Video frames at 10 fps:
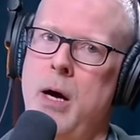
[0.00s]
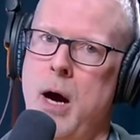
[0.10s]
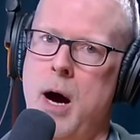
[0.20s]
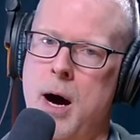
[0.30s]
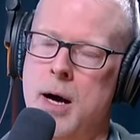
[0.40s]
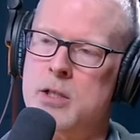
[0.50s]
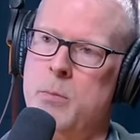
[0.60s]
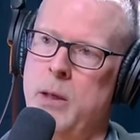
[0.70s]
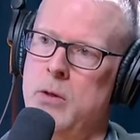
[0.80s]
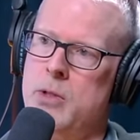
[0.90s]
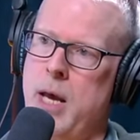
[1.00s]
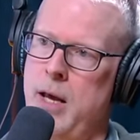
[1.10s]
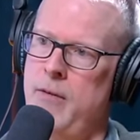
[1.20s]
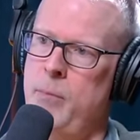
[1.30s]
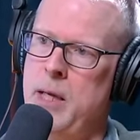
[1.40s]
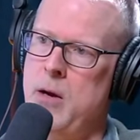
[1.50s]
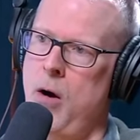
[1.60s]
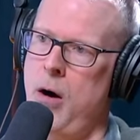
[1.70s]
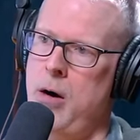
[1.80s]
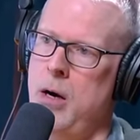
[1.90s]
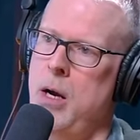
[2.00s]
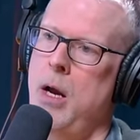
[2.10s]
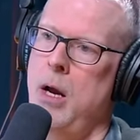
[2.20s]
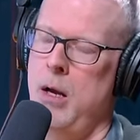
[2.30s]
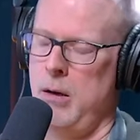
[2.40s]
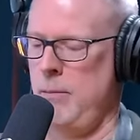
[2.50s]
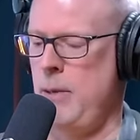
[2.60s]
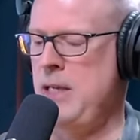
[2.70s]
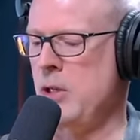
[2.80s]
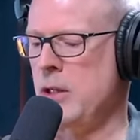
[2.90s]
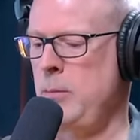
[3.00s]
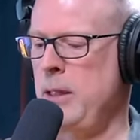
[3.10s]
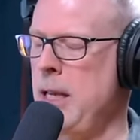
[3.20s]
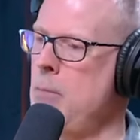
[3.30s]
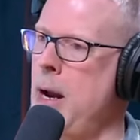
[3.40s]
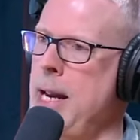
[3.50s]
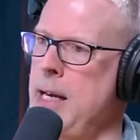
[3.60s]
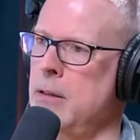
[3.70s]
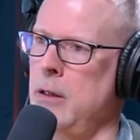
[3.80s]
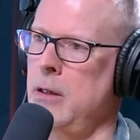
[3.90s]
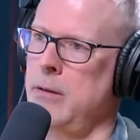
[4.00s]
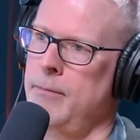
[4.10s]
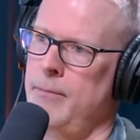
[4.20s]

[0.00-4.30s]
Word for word: hospital's head of PR, basically became my handler.